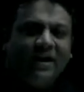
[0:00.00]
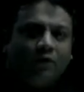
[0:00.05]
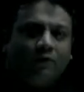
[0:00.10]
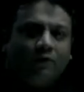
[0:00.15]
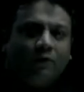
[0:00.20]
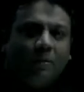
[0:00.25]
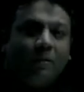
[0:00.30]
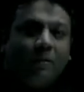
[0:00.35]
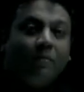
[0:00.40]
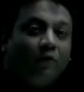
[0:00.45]
you
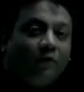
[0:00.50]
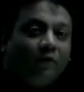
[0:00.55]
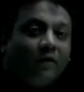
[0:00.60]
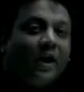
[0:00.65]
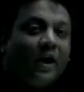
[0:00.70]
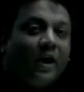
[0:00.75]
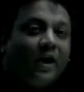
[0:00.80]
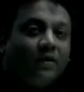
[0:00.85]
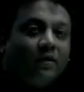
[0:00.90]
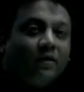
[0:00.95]
will be moving
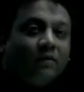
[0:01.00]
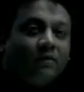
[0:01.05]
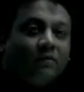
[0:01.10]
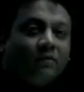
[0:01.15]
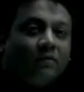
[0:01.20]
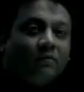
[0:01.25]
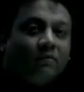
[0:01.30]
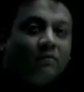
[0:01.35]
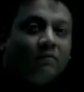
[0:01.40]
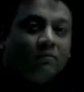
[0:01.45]
ahead.
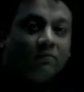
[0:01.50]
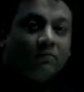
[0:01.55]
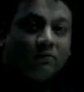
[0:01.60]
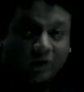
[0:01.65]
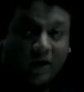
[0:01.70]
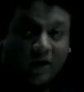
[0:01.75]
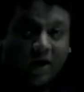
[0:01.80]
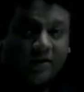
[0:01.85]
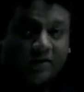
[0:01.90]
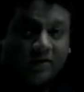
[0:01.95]

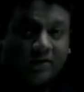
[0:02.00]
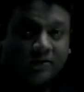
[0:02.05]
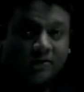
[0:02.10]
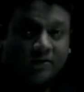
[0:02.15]
Right?